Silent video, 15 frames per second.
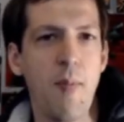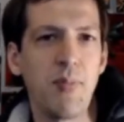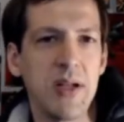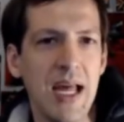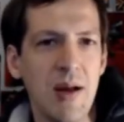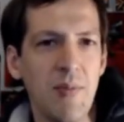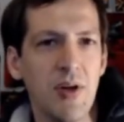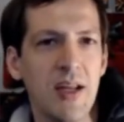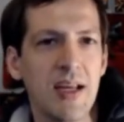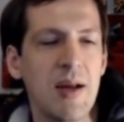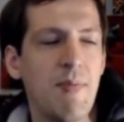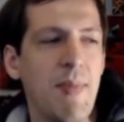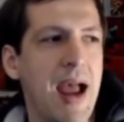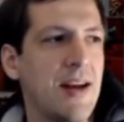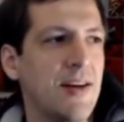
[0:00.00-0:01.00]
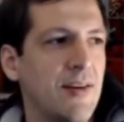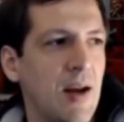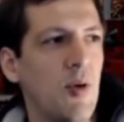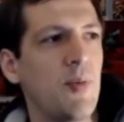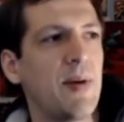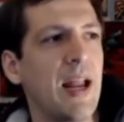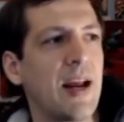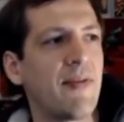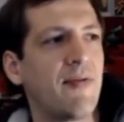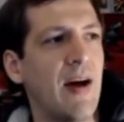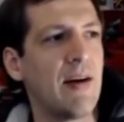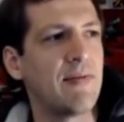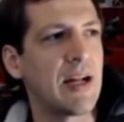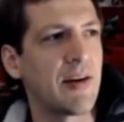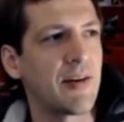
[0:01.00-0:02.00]
playable in Commander, it would be like a
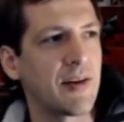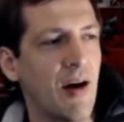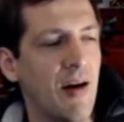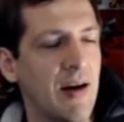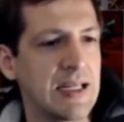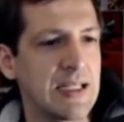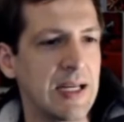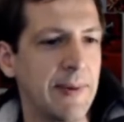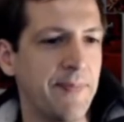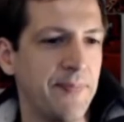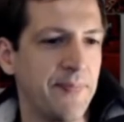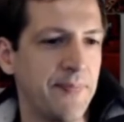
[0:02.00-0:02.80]
$5 card easy.